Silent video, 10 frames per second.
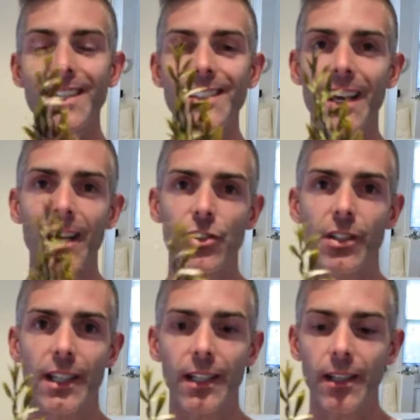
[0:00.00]

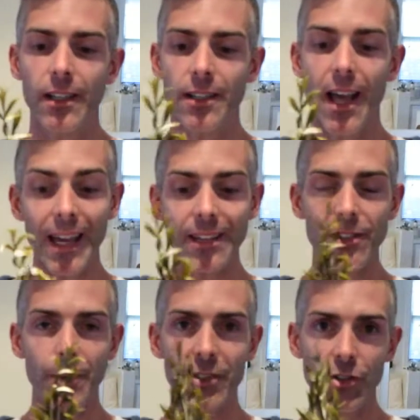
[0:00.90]
actually
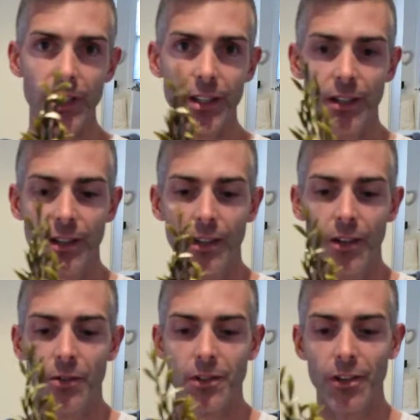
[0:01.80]
asymmetric.
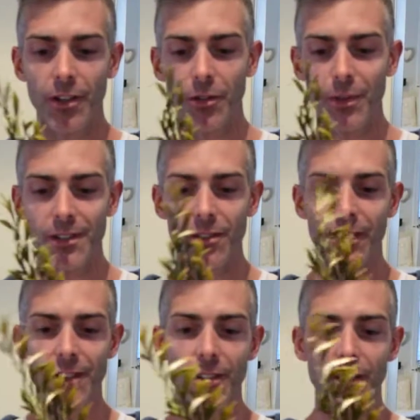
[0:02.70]
What's going on one side
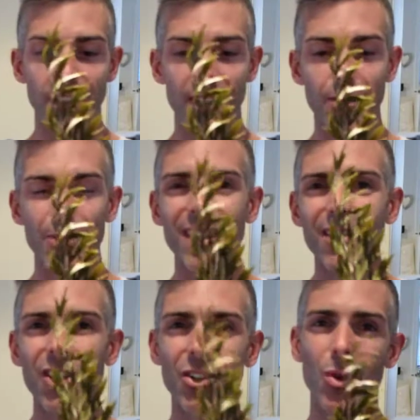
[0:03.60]
is going on the other, but they're
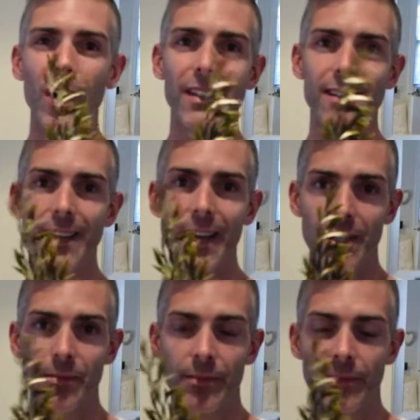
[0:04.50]
not quite the
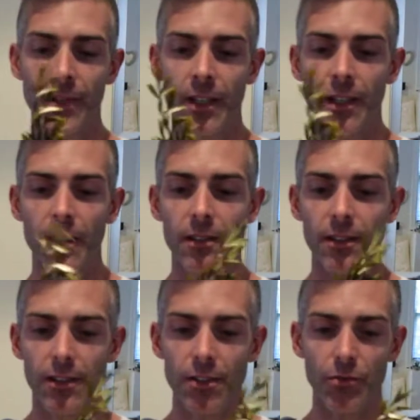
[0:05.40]
same. So
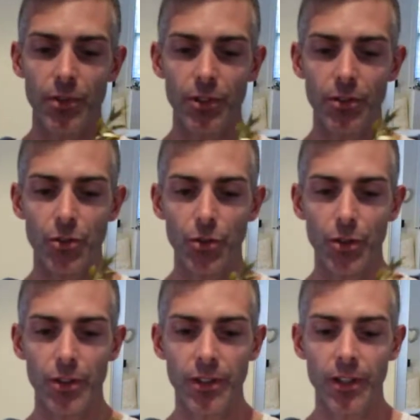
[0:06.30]
it's a real good